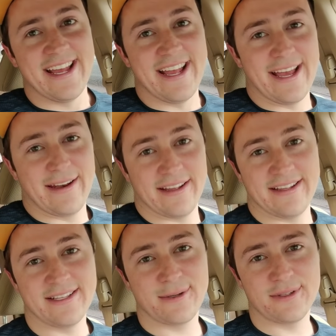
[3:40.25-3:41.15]
And
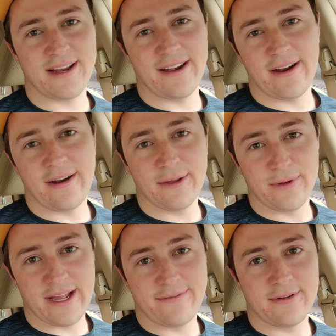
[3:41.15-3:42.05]
this was already
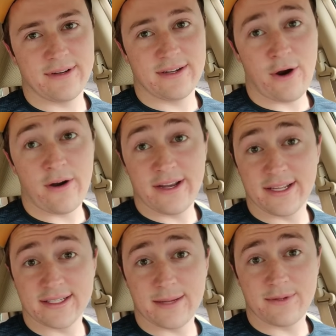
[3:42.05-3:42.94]
we already
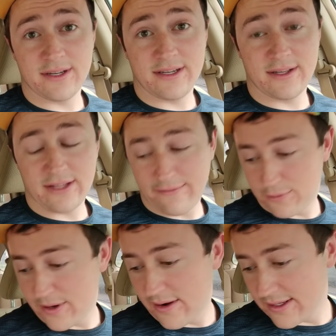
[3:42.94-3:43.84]
accepted a deal,
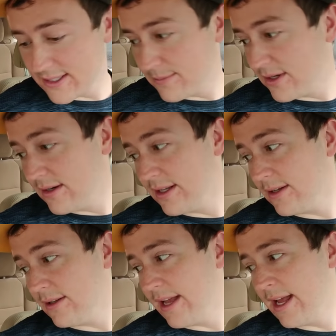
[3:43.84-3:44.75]

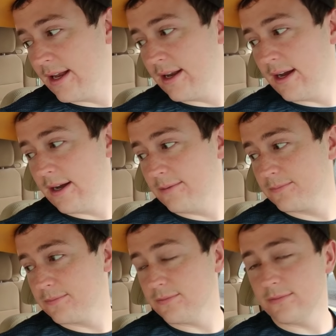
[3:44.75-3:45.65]
and I
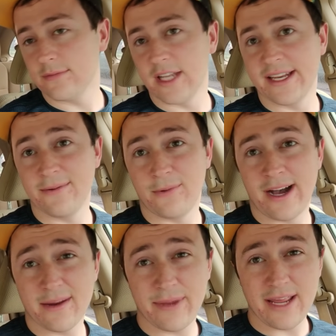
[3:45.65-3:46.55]
didn't
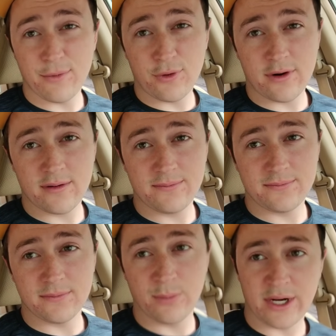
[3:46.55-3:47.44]
want to pay more,
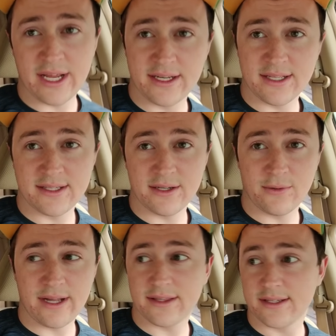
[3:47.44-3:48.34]
but I did still
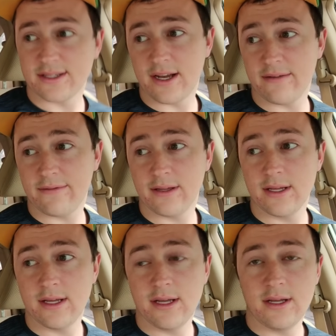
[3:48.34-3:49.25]
want the stuff,
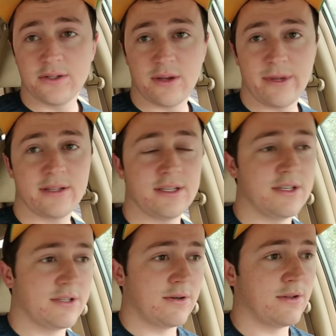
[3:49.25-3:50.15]
so I basically
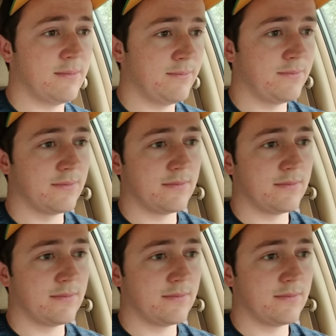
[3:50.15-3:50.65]
just told them